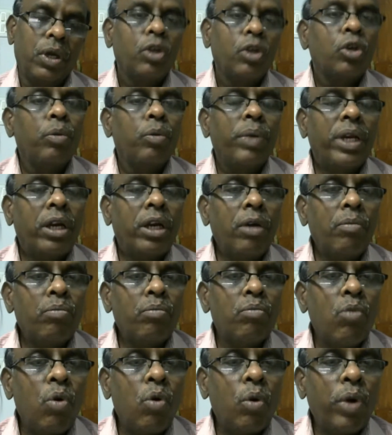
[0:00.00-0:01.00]
to become
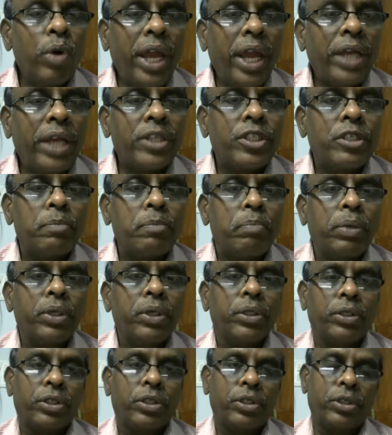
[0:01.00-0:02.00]
more
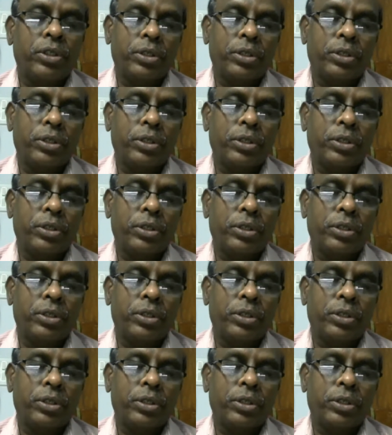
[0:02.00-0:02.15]
expert,